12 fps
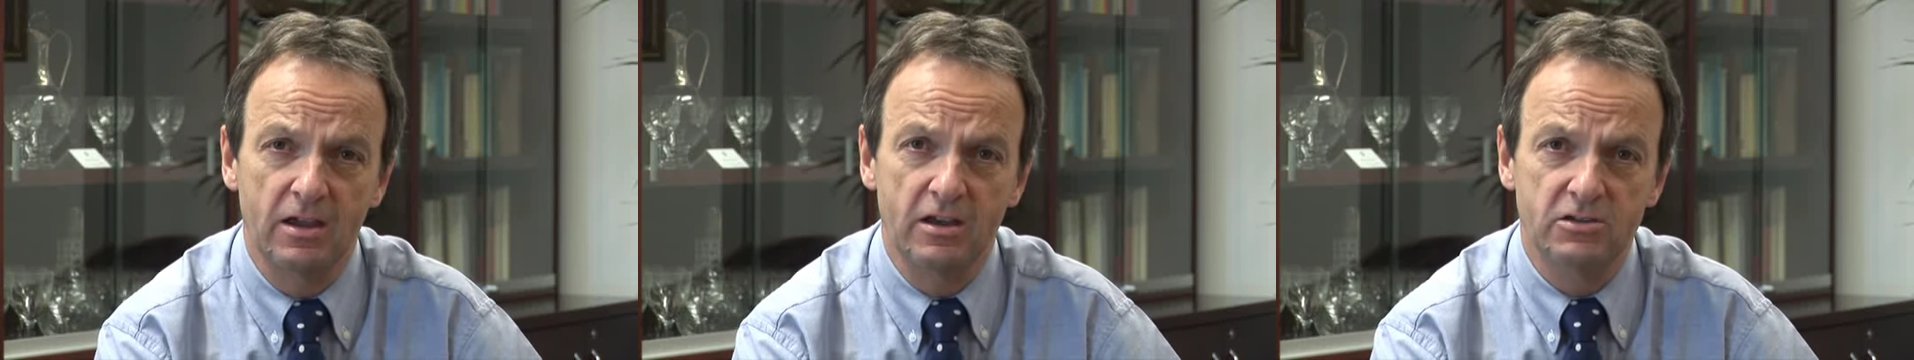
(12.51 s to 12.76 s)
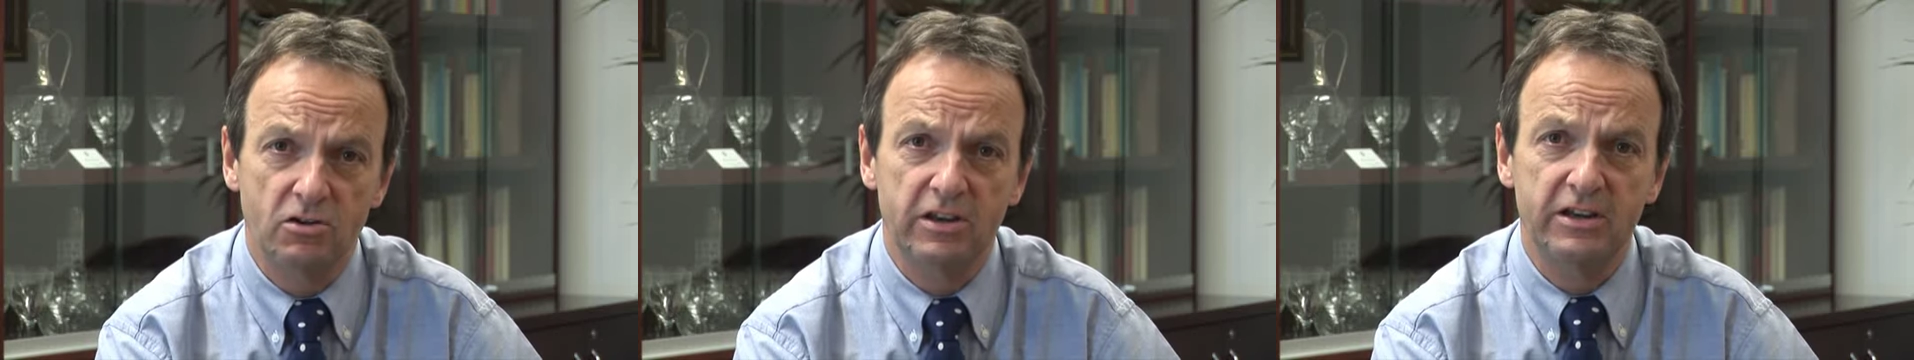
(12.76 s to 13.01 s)

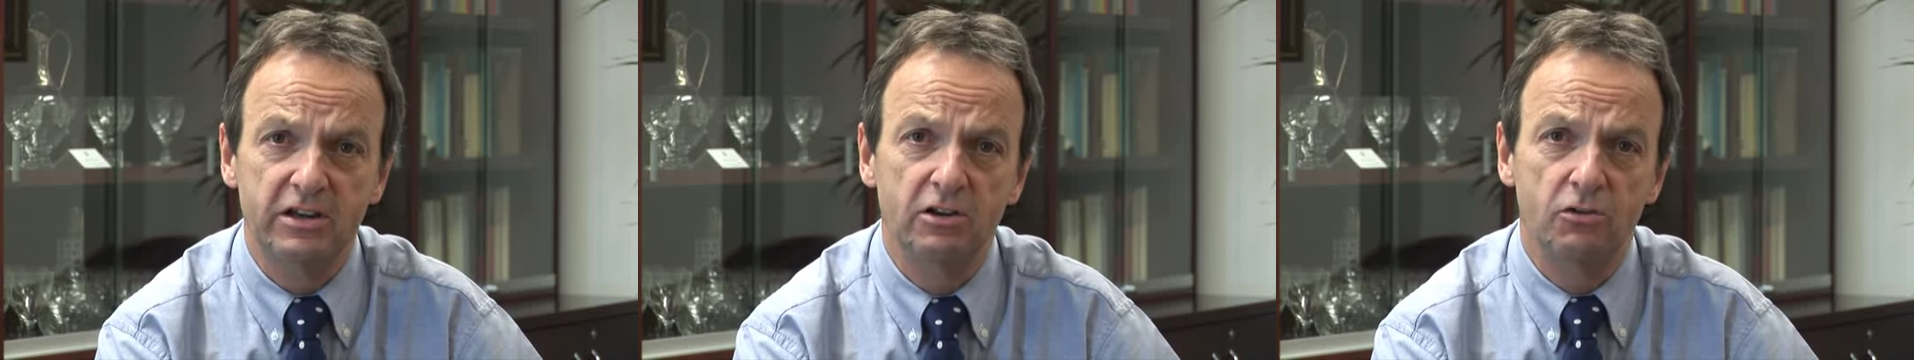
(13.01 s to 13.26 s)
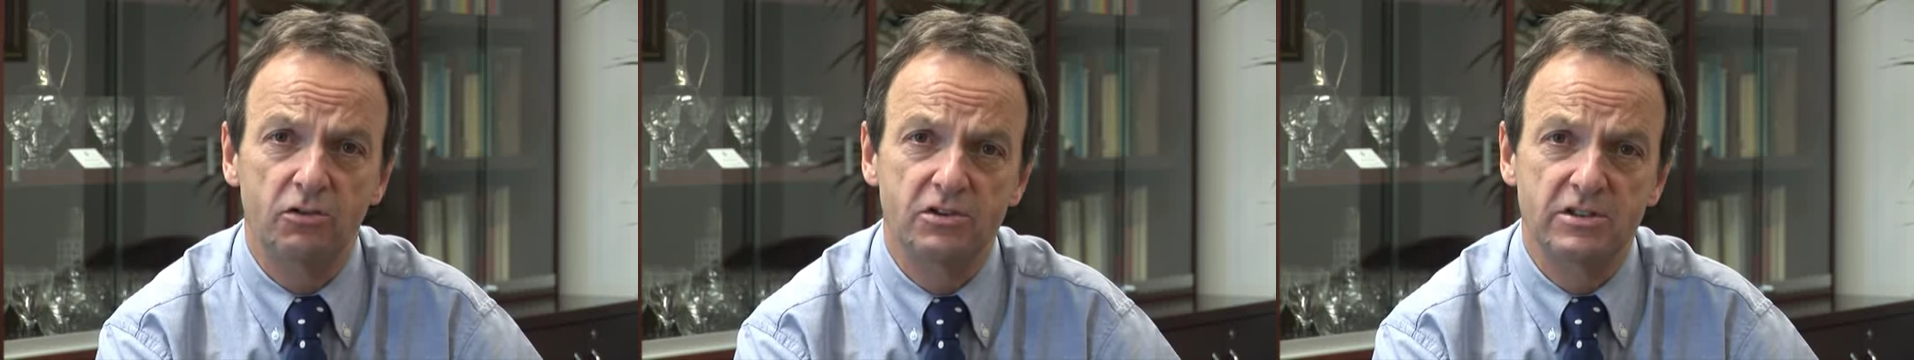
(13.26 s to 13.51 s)
So clinical
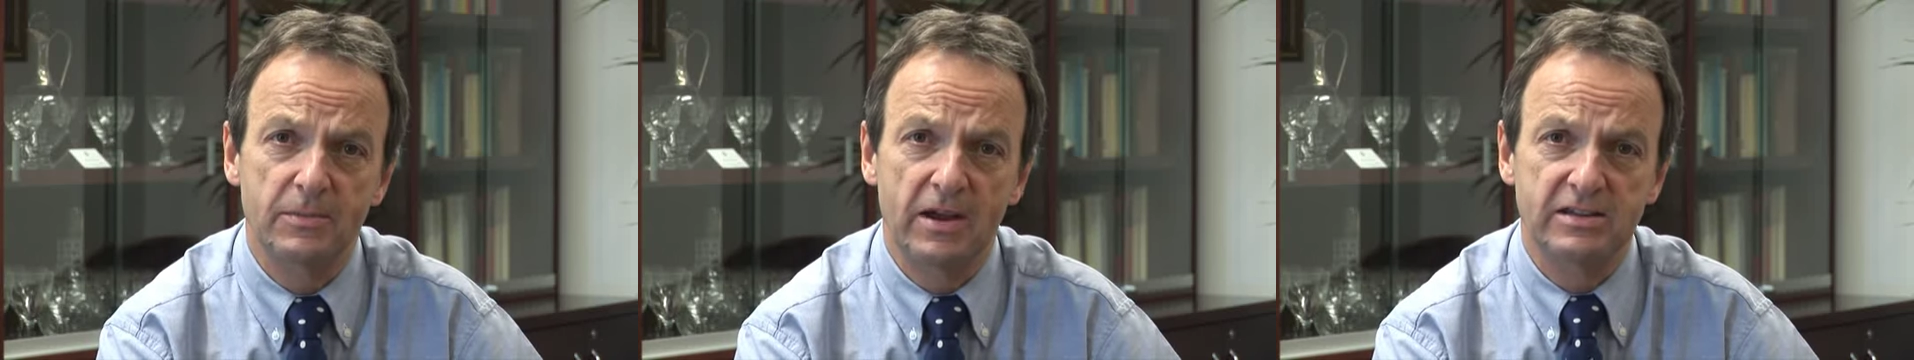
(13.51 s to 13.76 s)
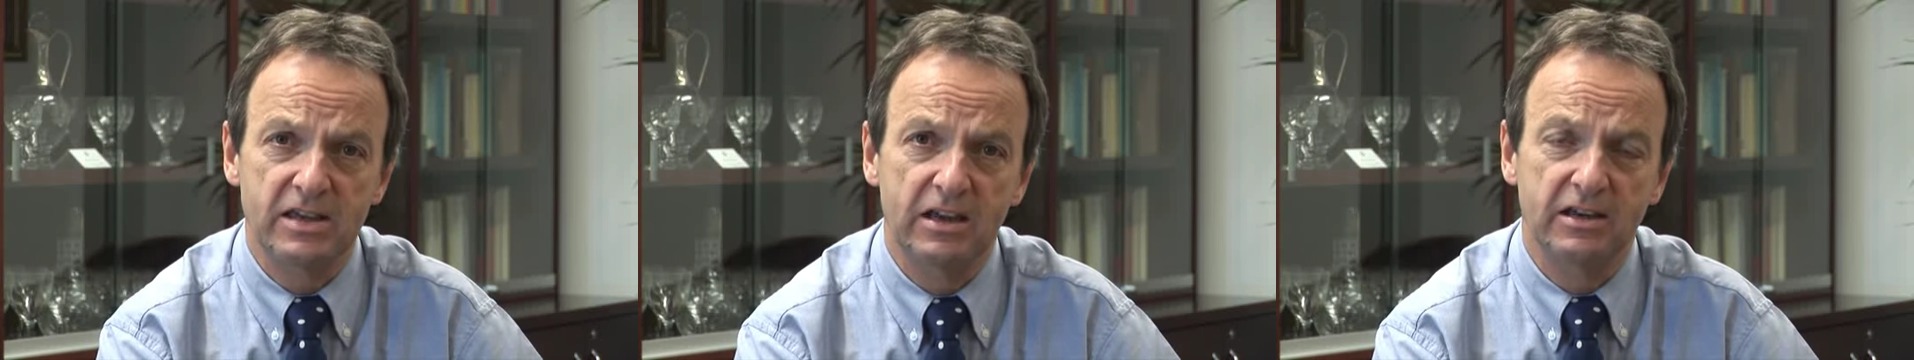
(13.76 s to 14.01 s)
audit's about
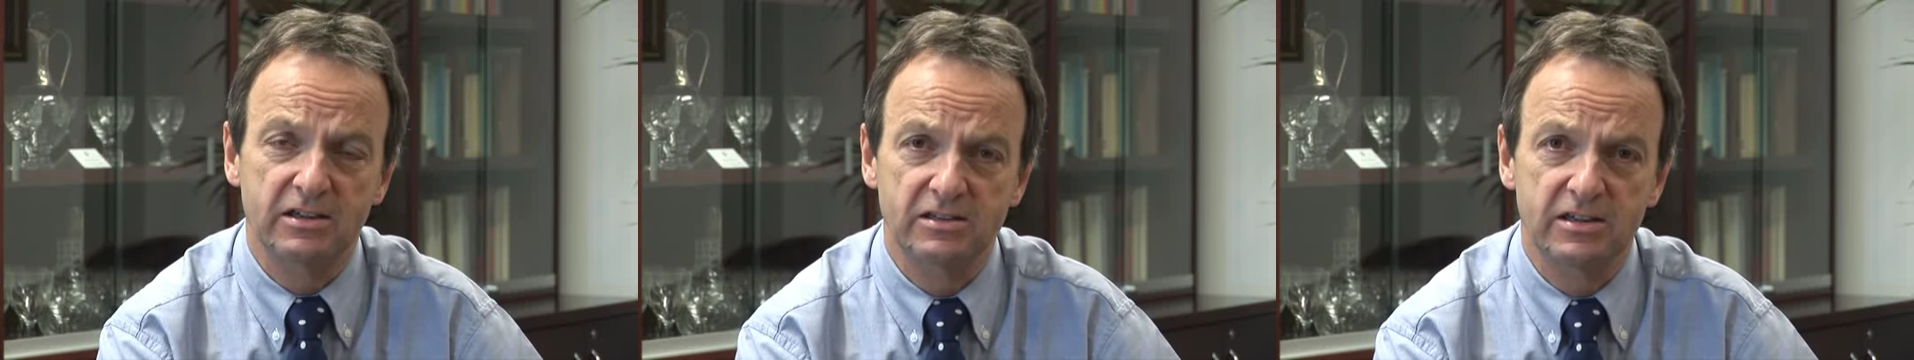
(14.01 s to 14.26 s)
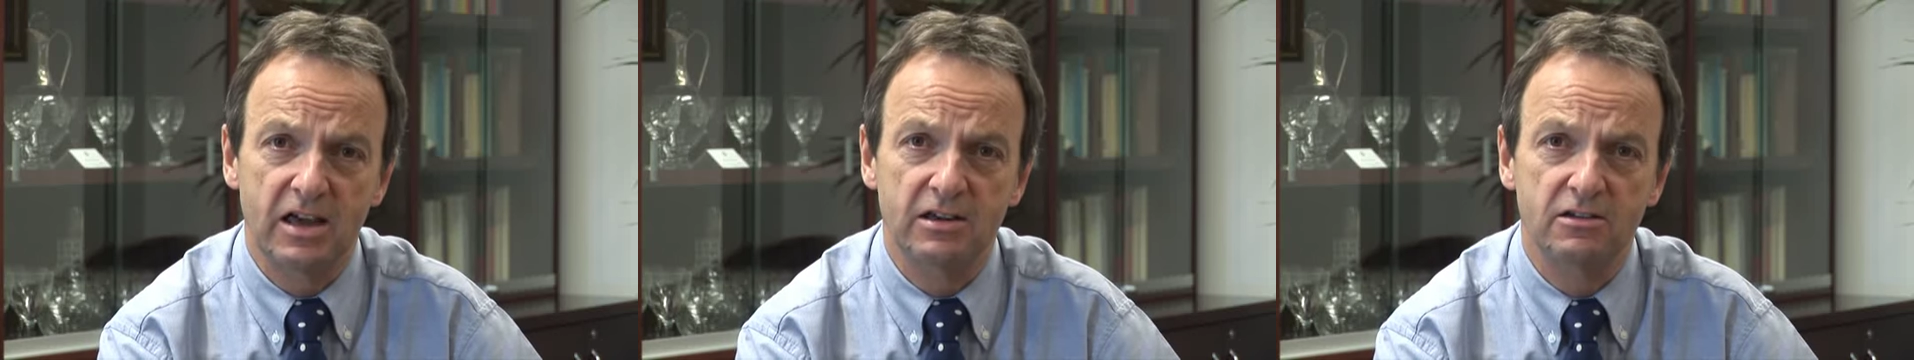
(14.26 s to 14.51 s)
setting a
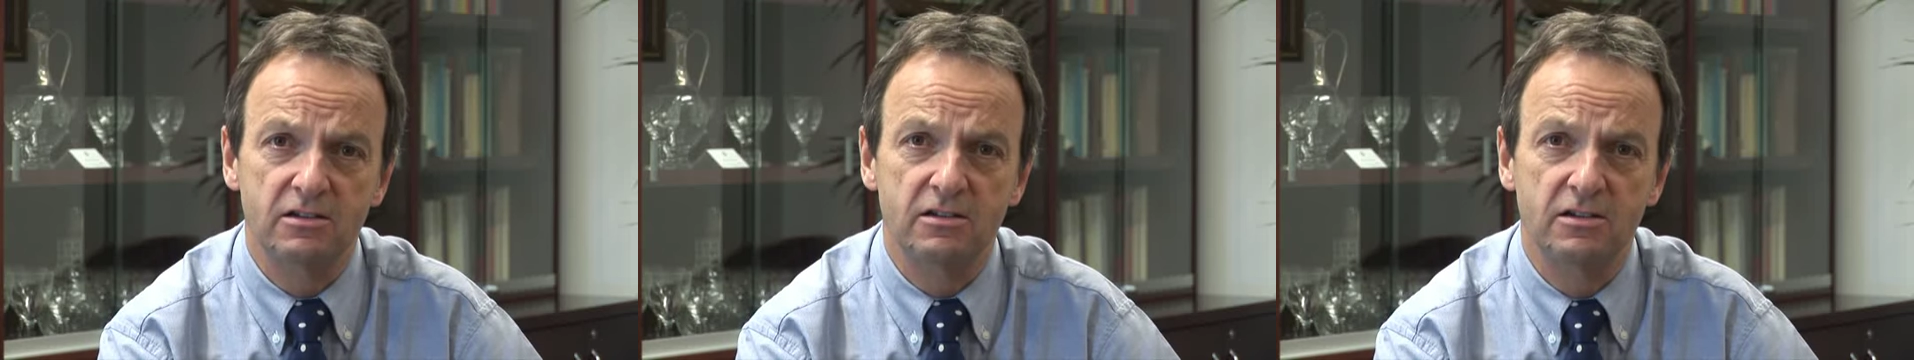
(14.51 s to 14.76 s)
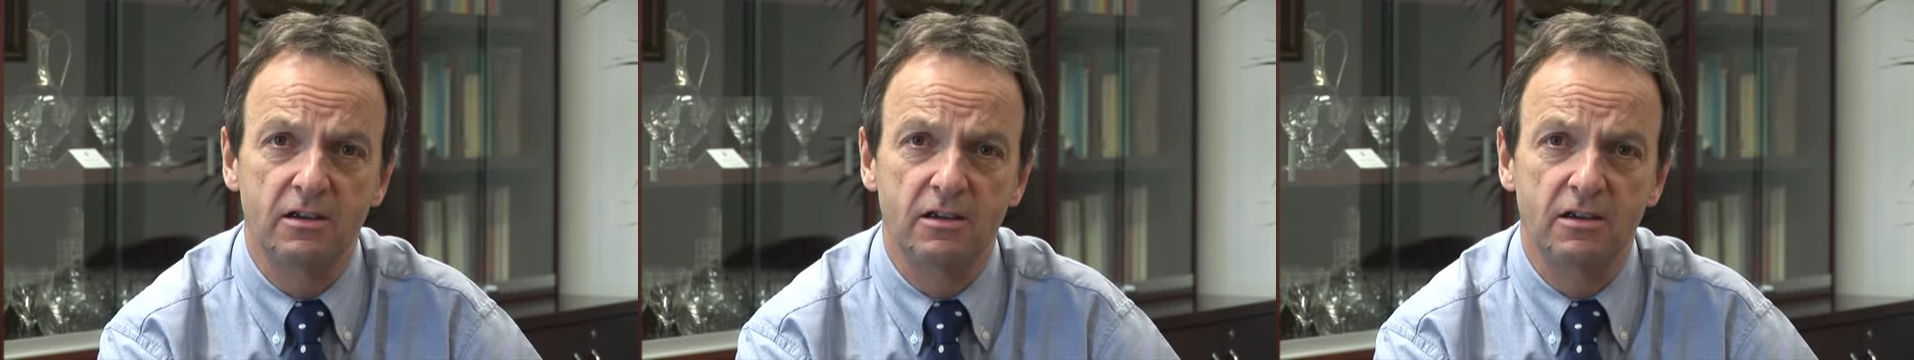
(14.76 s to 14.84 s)
standard,